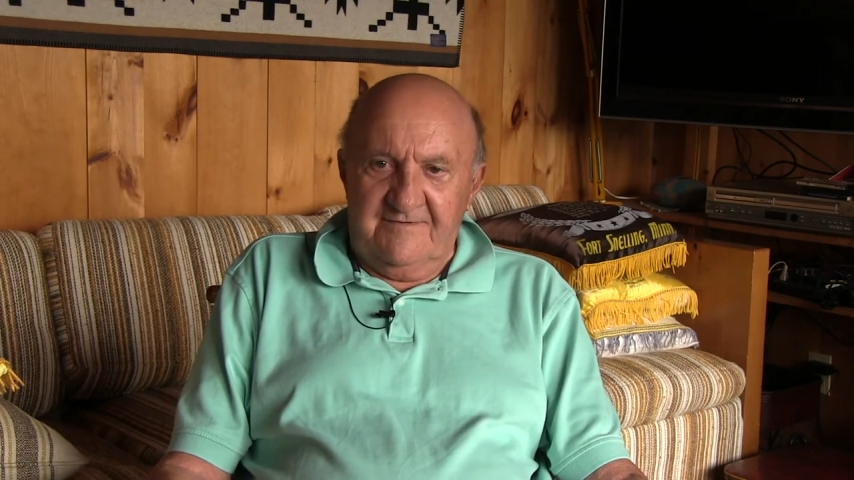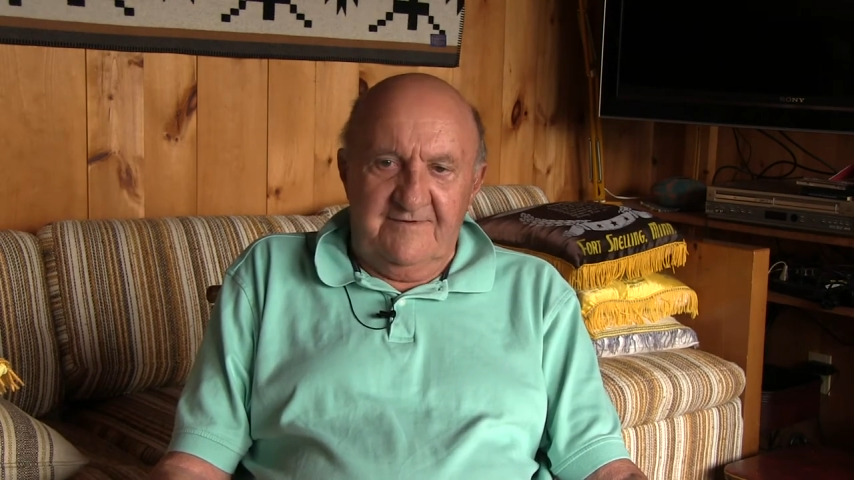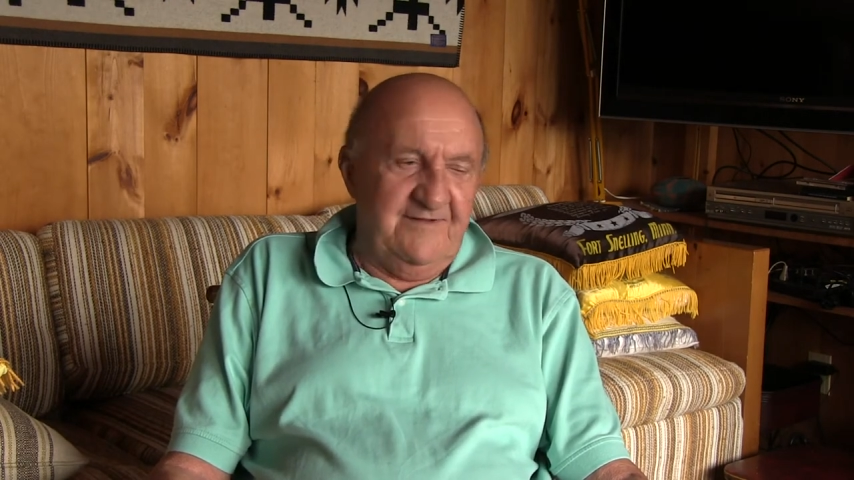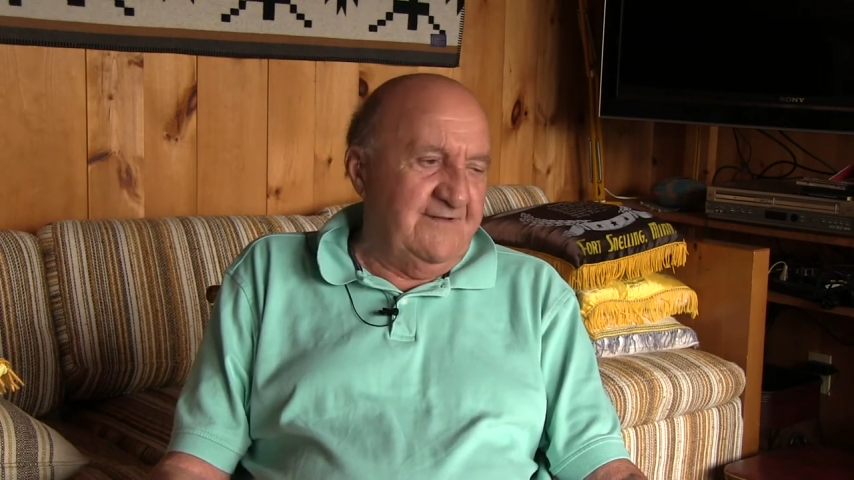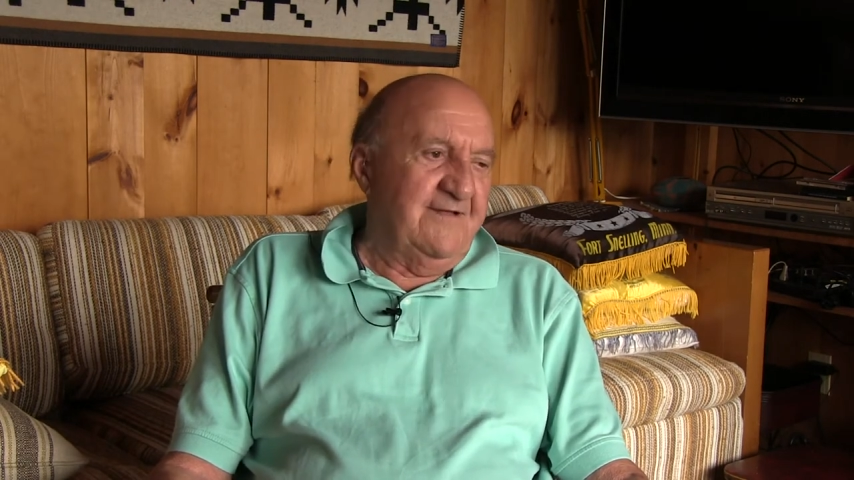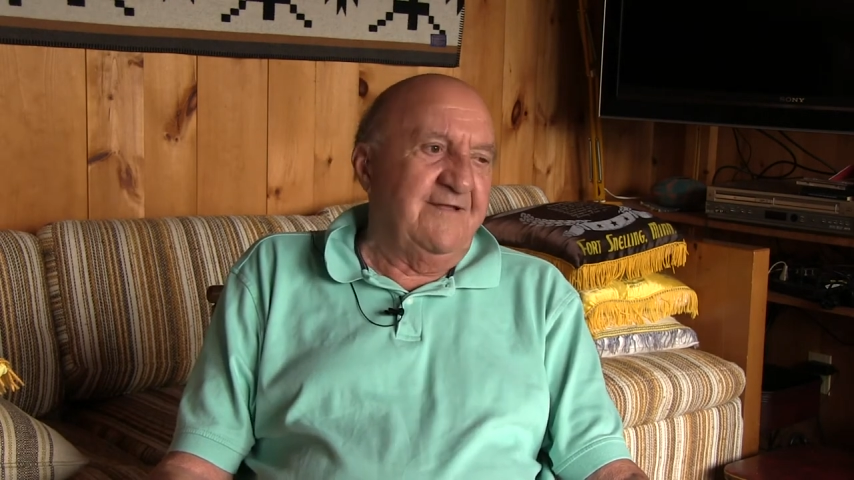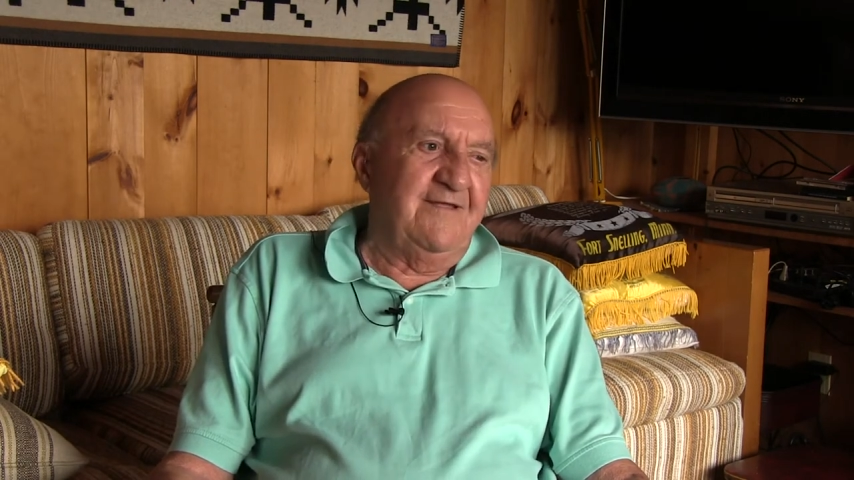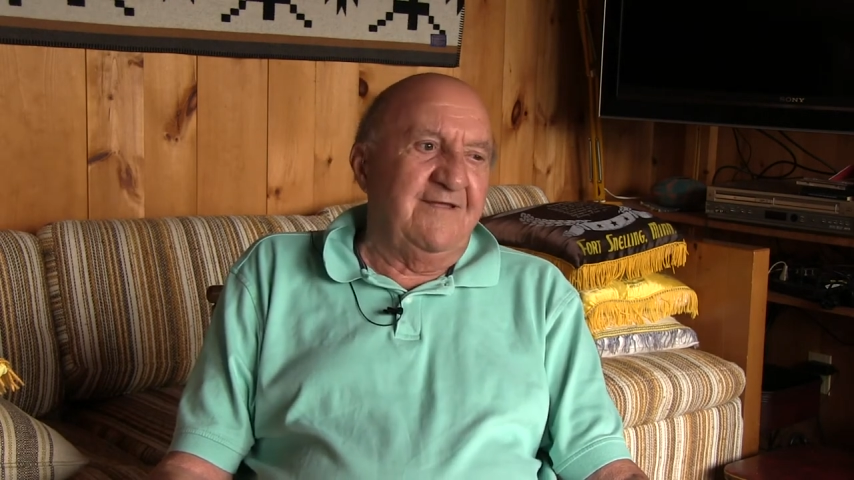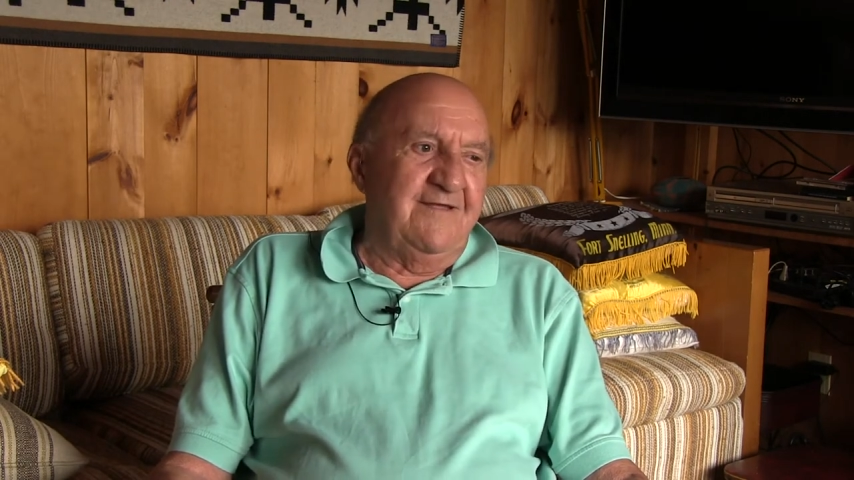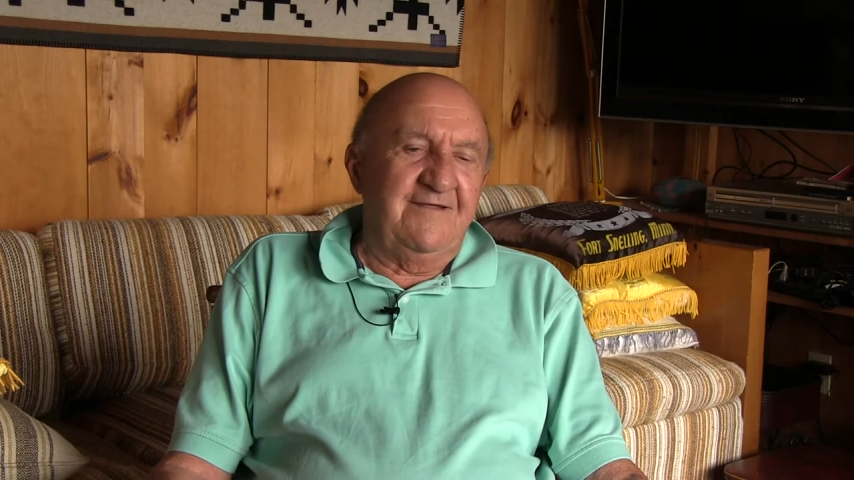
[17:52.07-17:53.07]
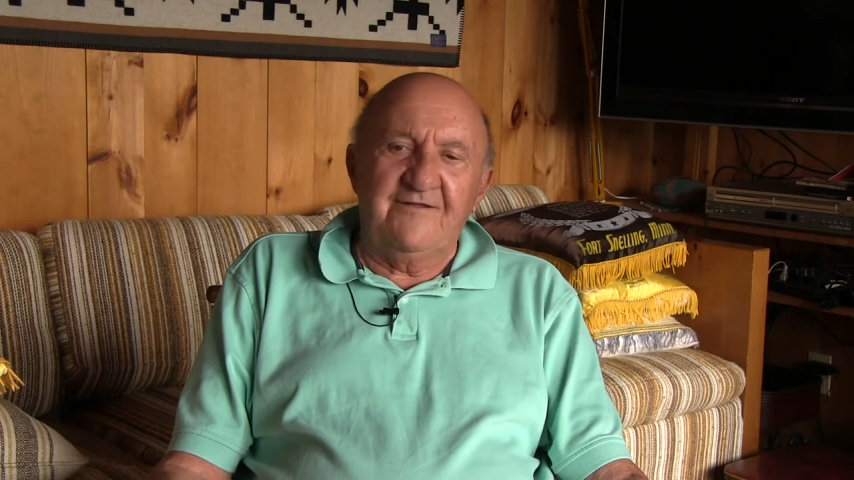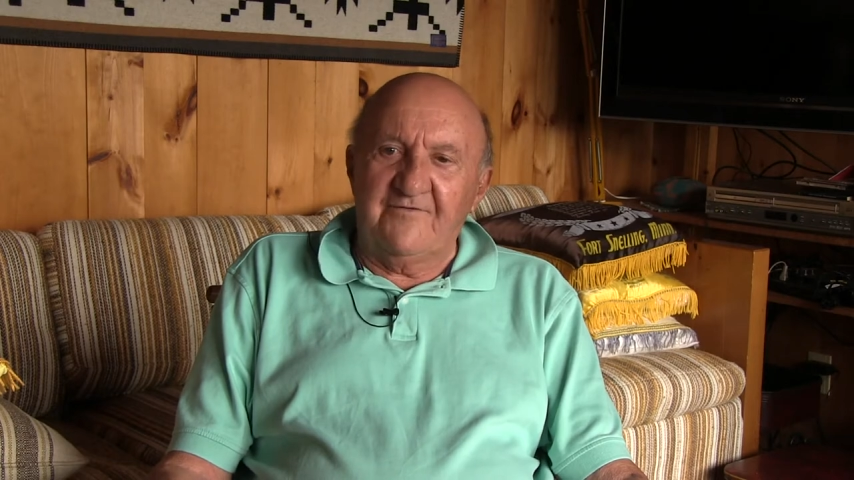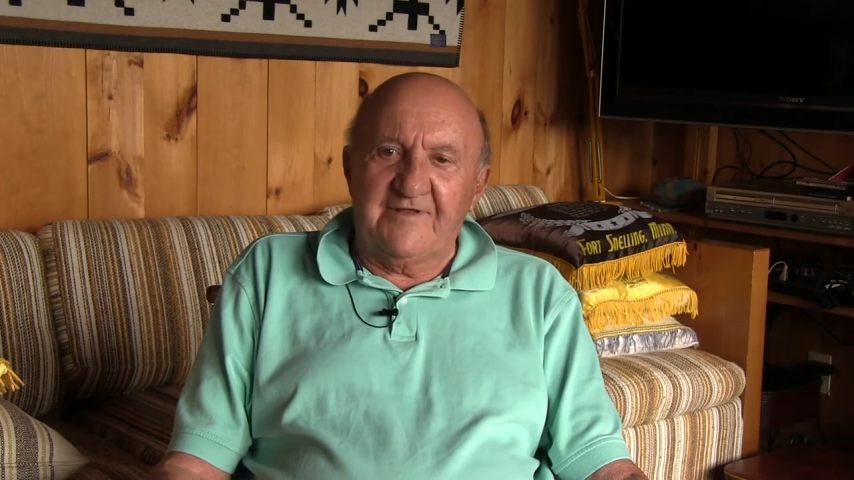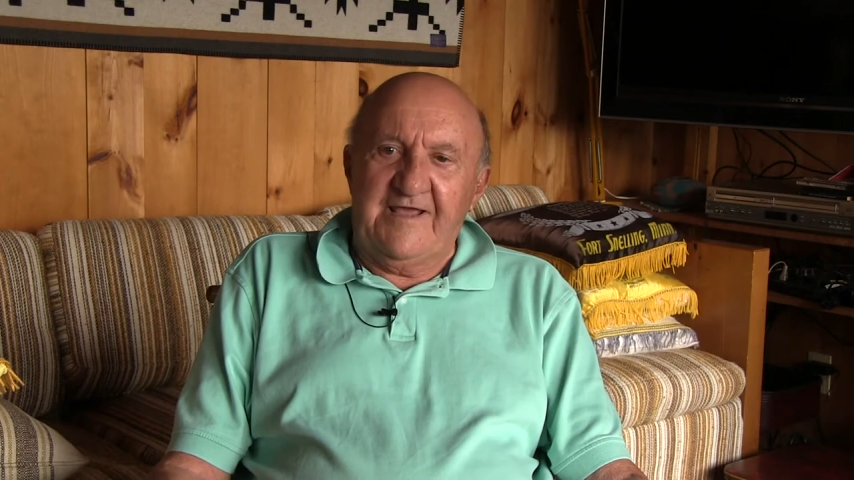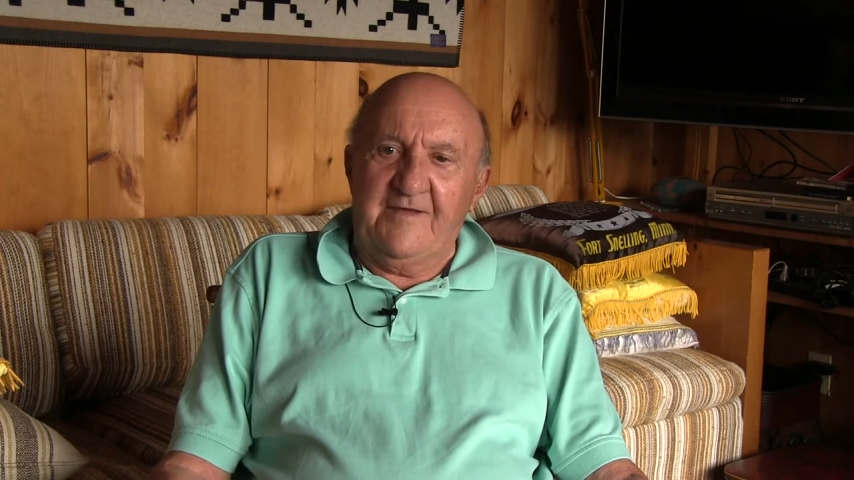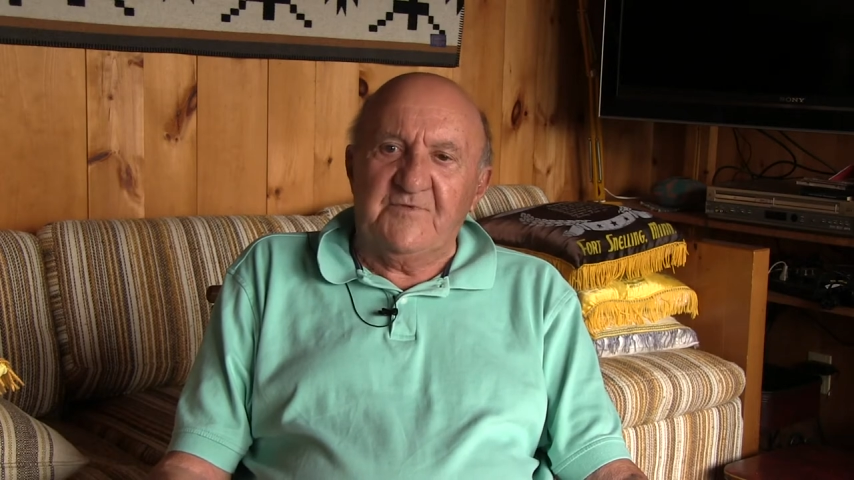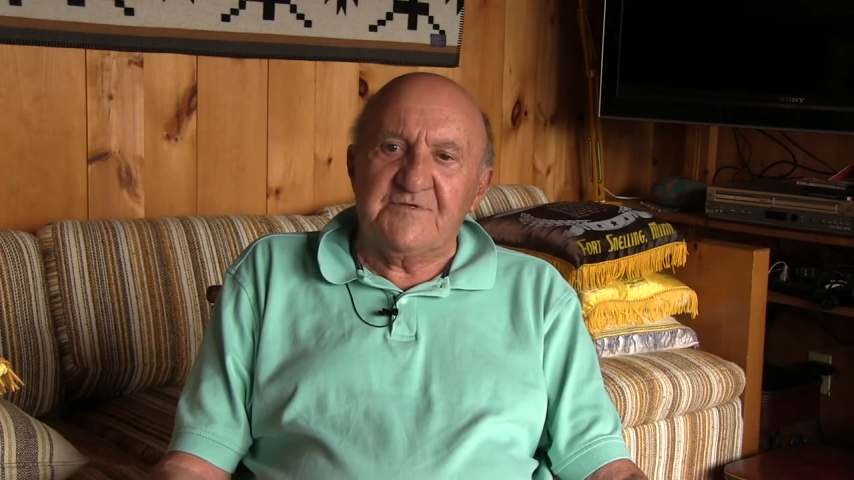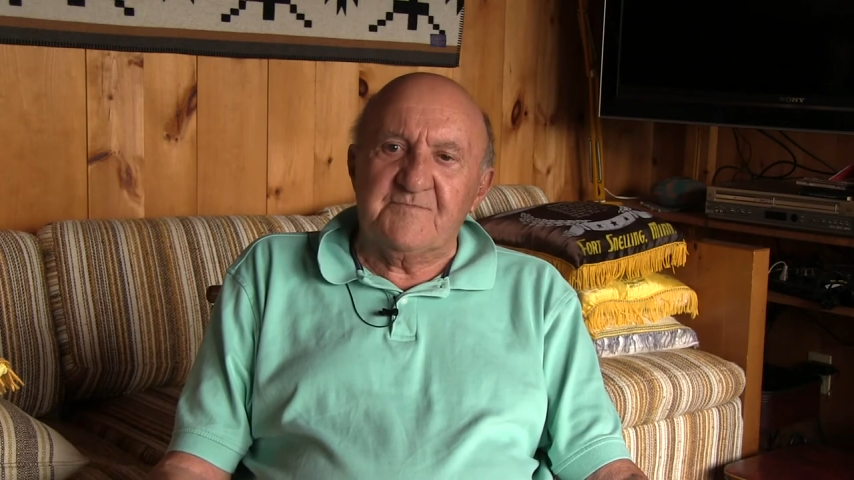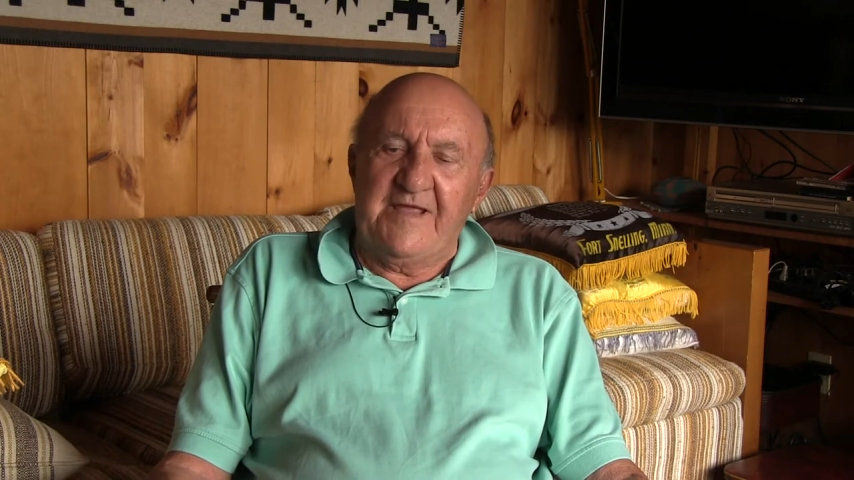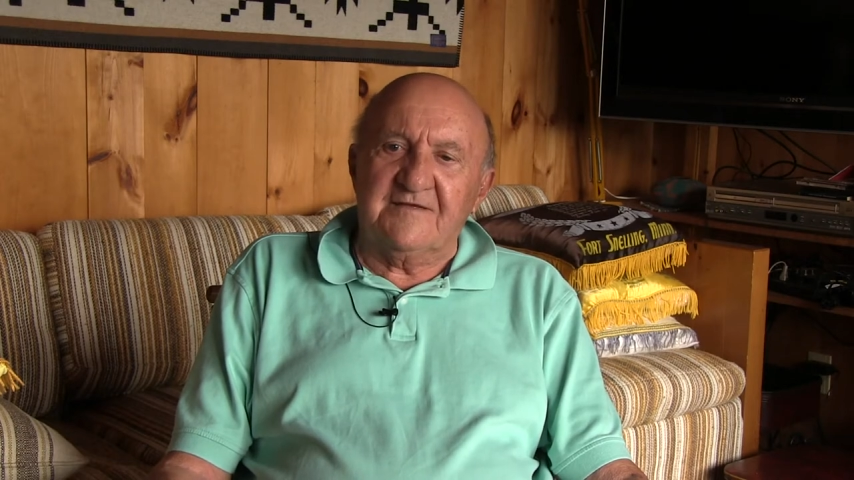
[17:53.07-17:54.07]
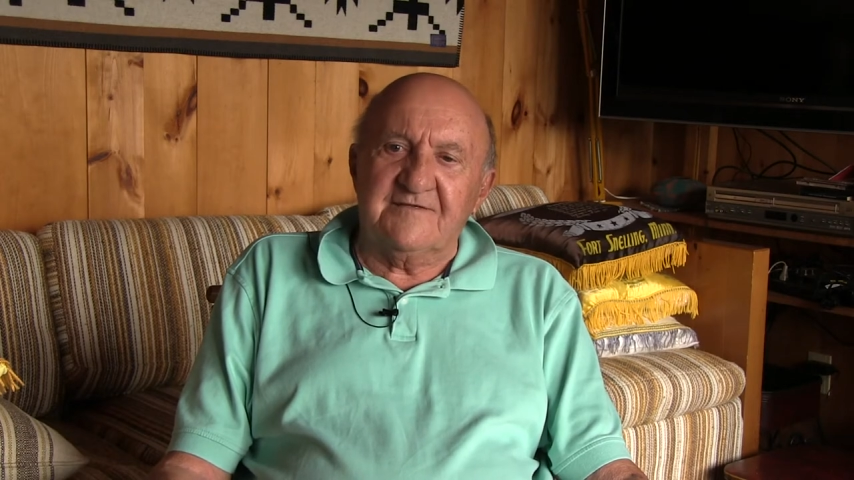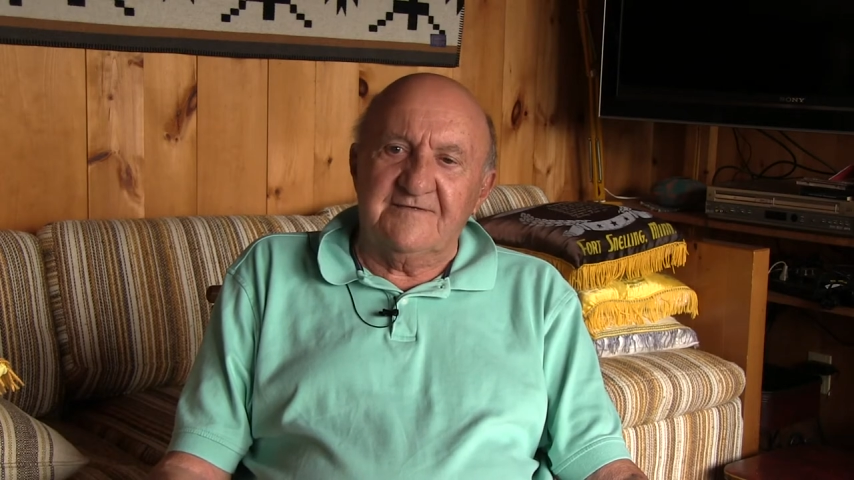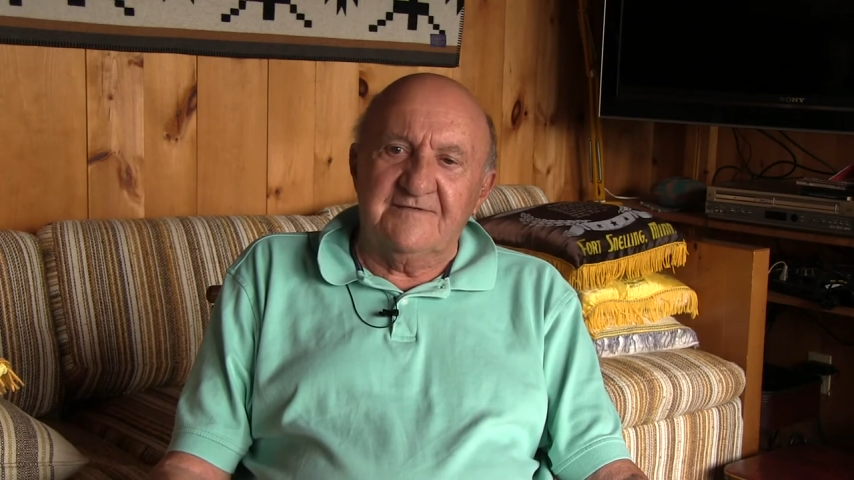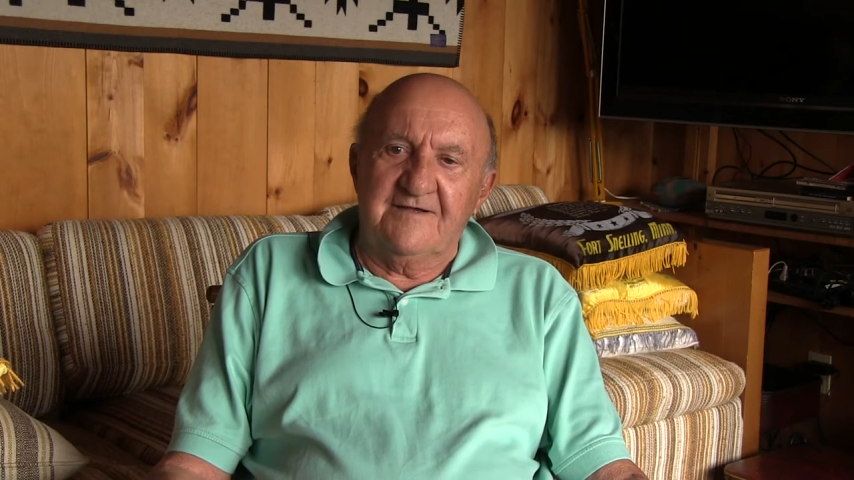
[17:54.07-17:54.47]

And they, you know what a captain's mast no, is?